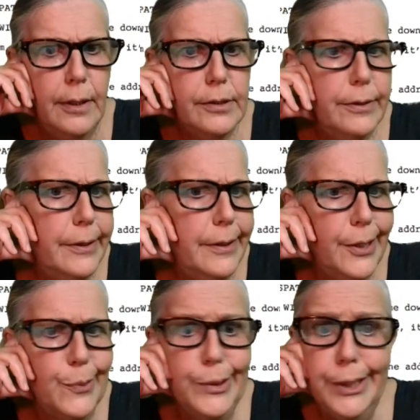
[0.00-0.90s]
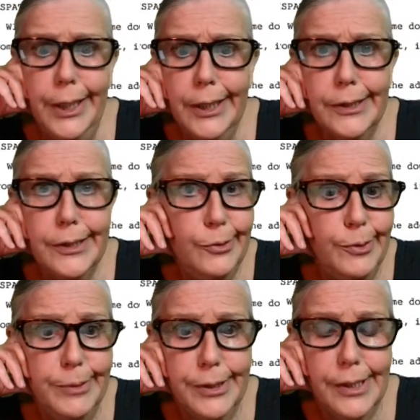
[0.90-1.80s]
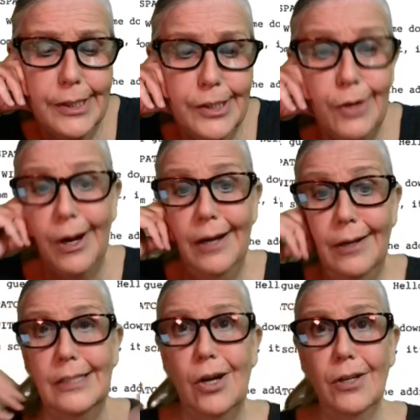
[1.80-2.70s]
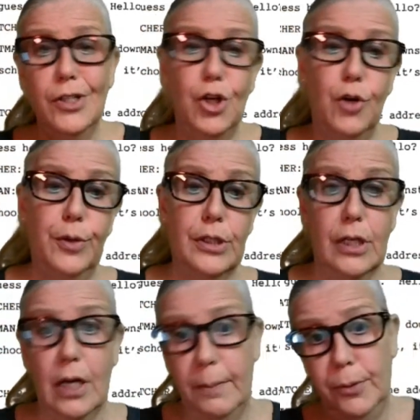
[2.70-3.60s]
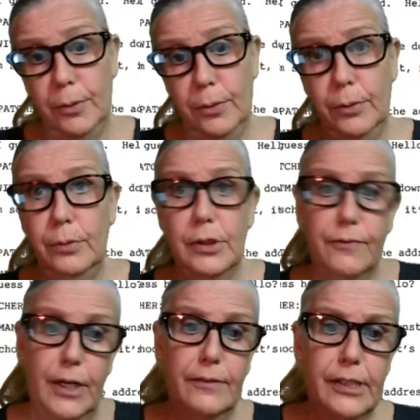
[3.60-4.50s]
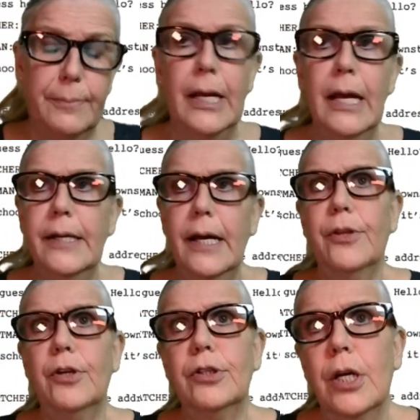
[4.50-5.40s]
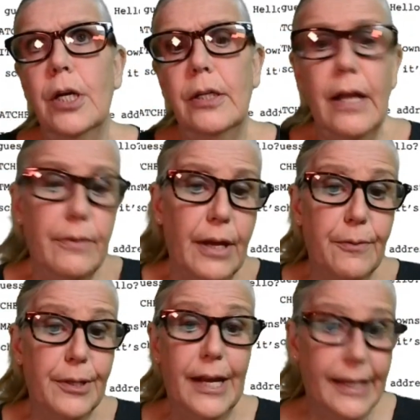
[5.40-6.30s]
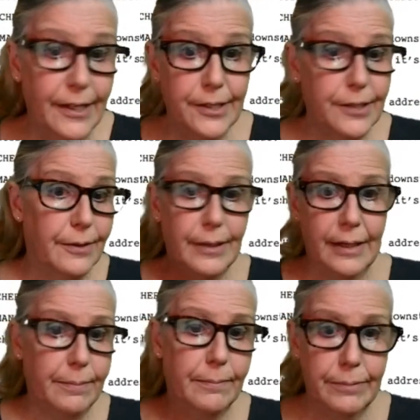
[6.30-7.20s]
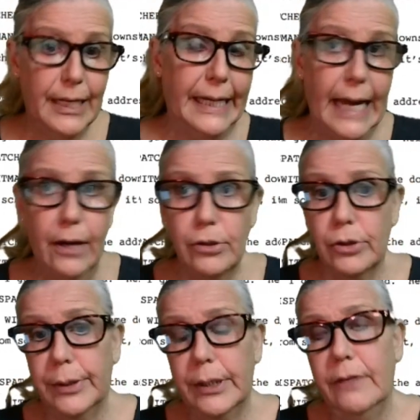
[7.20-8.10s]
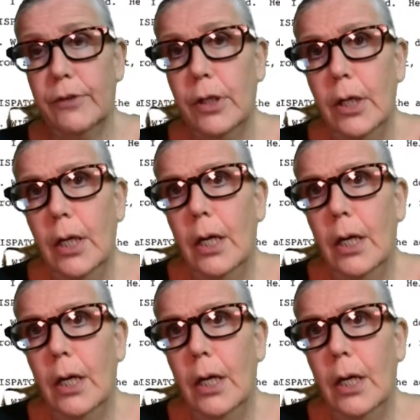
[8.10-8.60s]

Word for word: So they're like, what the heck is this woman's thing? So uh, it's hard to know whether it's a couple who was involved in something. Now there's that they were like into like playing house or whatever.